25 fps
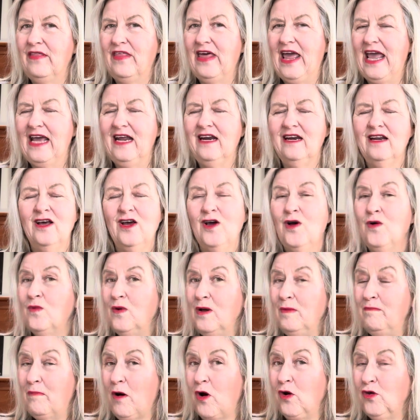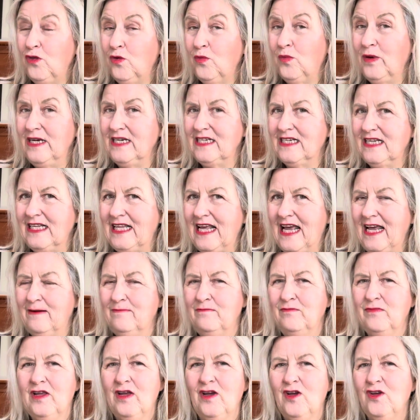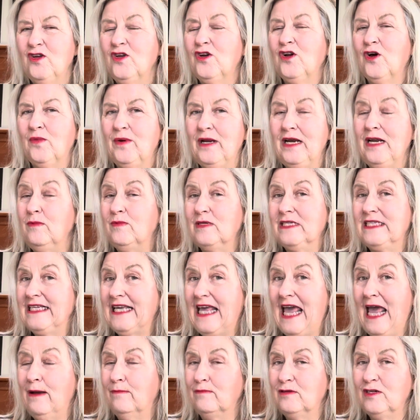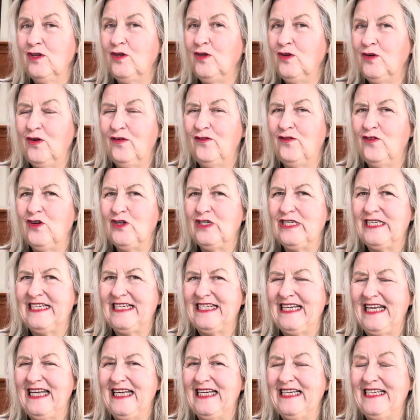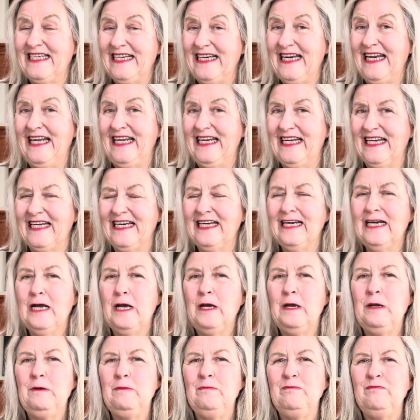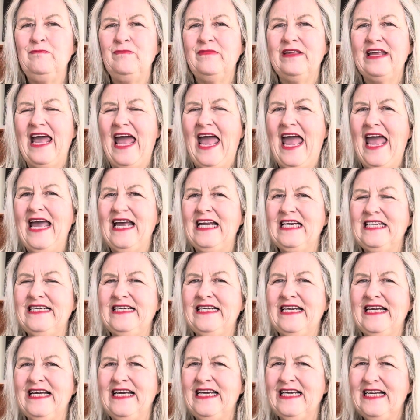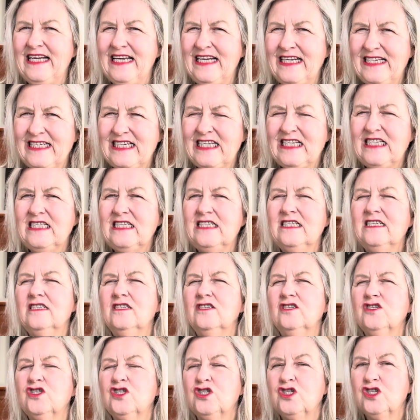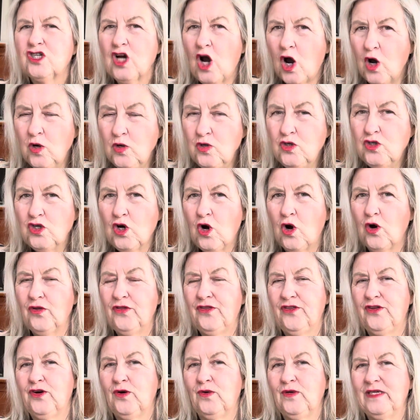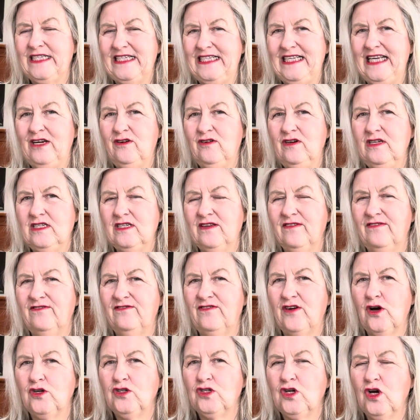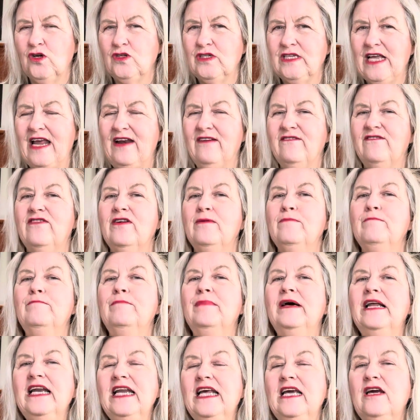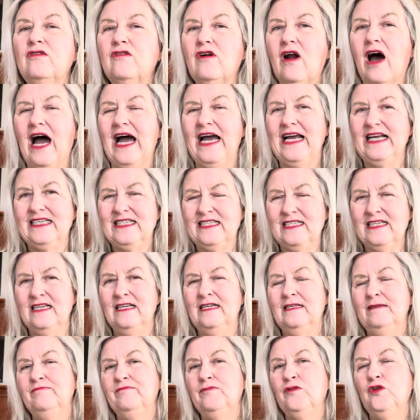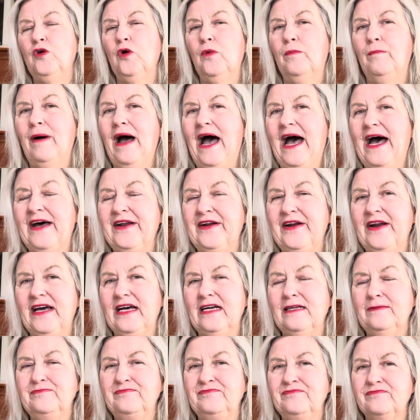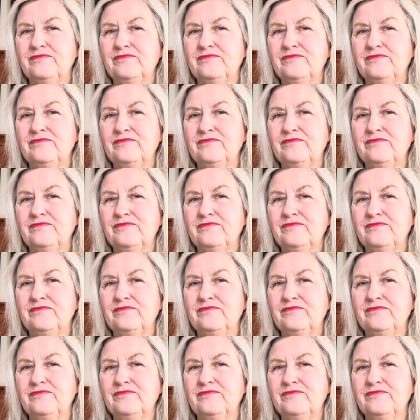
that? We both went to that, you know, when he was capped at university in Dunedin. And just show John through a series of photos and familiarise your partner